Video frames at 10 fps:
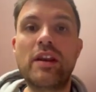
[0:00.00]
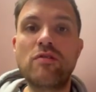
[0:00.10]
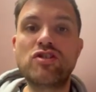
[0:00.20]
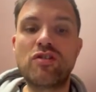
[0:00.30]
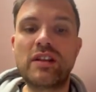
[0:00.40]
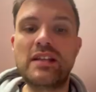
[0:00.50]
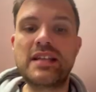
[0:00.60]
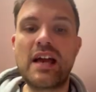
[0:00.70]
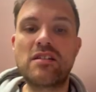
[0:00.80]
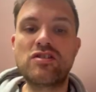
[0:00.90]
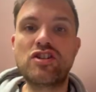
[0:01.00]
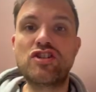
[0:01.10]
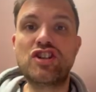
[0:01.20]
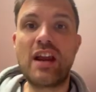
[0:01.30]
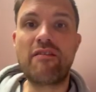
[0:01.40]
in those short details,
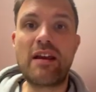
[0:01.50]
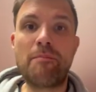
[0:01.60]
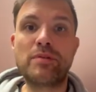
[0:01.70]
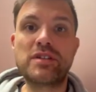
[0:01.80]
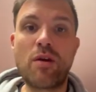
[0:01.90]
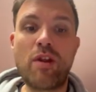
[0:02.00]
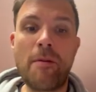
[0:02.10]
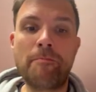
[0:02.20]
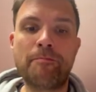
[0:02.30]
just generate persona.